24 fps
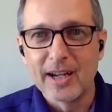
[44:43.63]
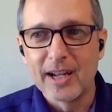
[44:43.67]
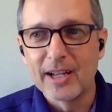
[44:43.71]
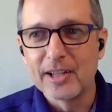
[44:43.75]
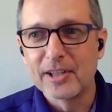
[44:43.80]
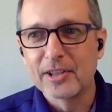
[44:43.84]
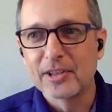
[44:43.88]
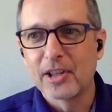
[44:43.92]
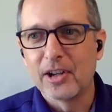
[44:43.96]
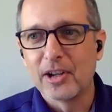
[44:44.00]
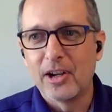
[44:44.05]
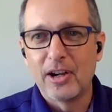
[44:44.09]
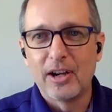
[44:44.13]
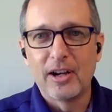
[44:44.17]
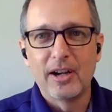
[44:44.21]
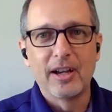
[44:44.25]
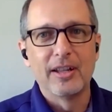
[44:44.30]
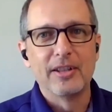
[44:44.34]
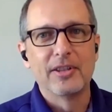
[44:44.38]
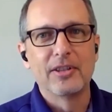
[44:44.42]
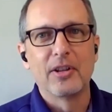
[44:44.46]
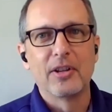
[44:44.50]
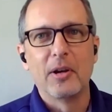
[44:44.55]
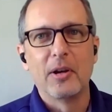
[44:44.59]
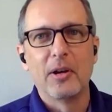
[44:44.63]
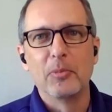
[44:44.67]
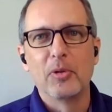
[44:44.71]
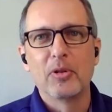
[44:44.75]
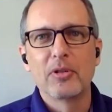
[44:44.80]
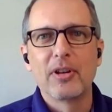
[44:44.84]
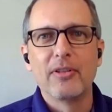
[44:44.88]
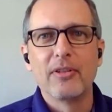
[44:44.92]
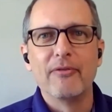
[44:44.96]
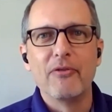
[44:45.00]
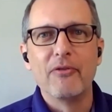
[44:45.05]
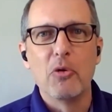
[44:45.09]
I saw, and so I'm
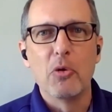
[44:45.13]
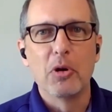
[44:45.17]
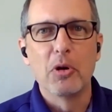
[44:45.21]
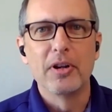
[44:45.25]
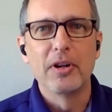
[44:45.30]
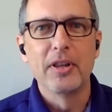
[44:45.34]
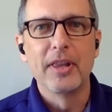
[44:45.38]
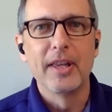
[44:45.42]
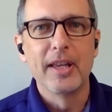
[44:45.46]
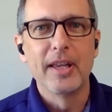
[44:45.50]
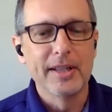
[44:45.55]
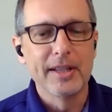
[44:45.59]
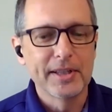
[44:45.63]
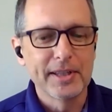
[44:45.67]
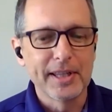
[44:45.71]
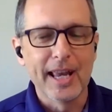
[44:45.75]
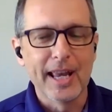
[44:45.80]
looking forward to this.